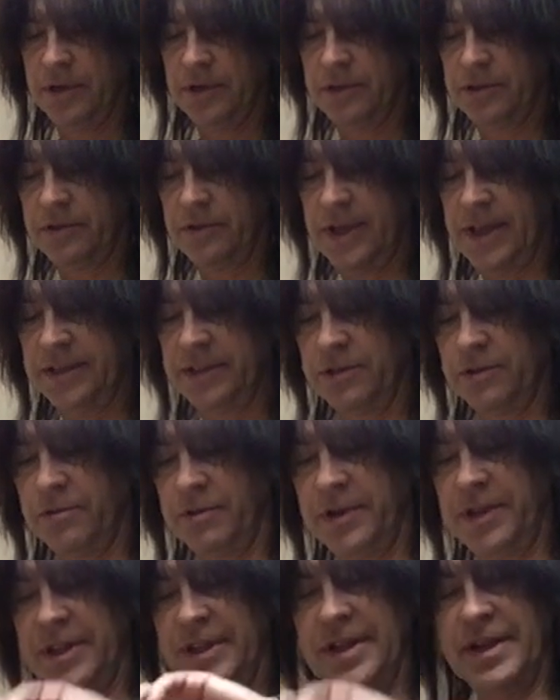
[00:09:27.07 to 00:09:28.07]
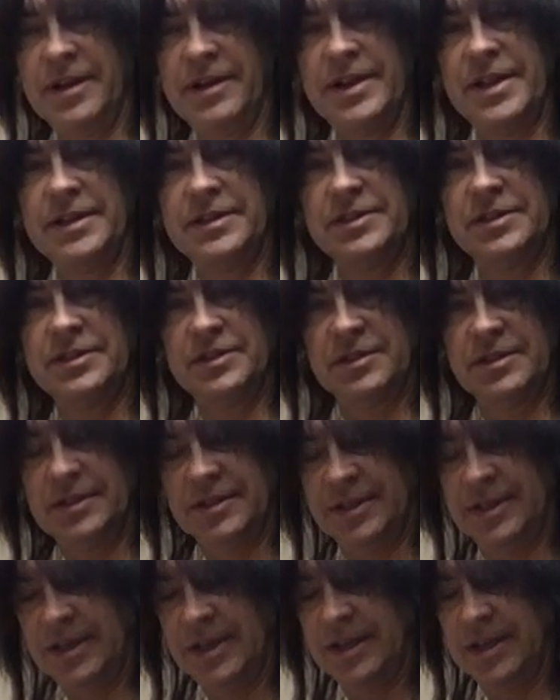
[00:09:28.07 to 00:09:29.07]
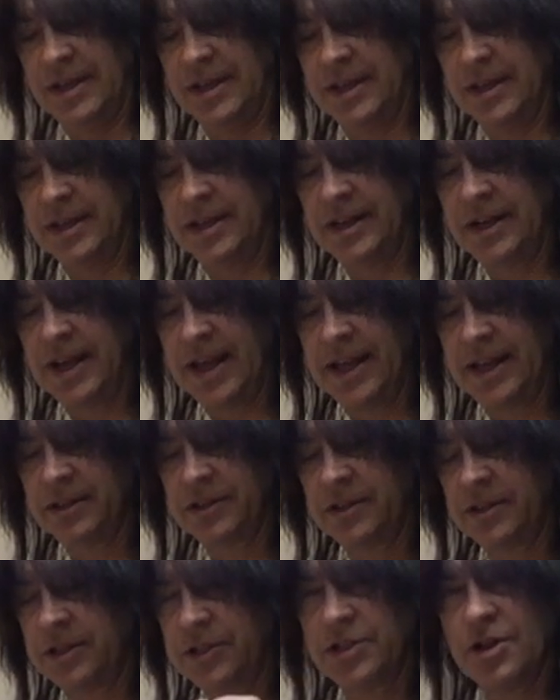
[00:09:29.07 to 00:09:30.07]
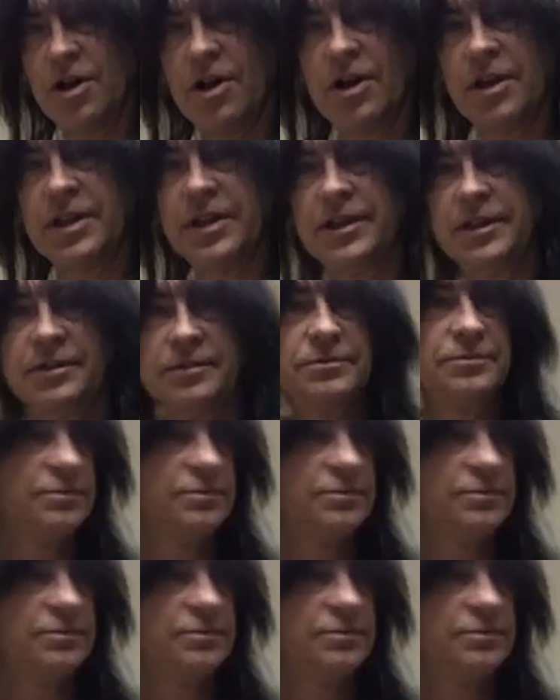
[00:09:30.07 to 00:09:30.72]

So that's going in there, and that's going to enhance the chocolate.